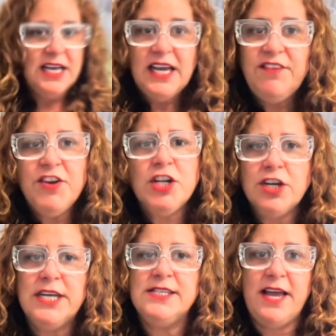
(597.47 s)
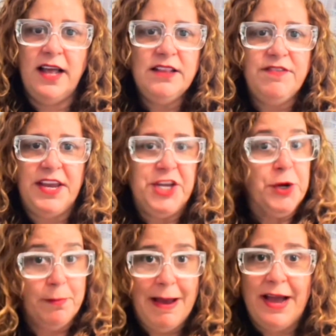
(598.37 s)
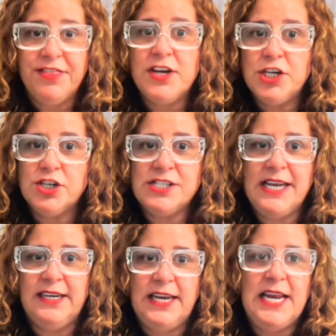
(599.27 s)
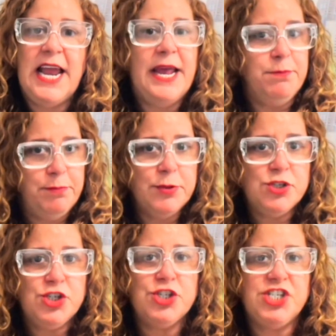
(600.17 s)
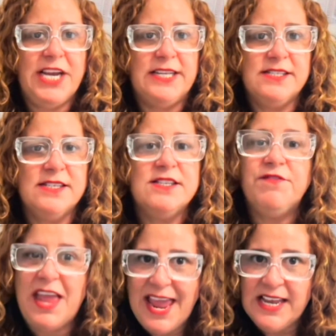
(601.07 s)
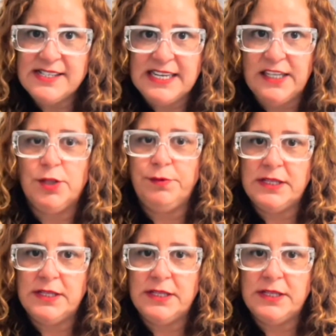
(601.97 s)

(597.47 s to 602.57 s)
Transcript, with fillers: If you're looking to elevate your math understanding and boost your chances of acing the real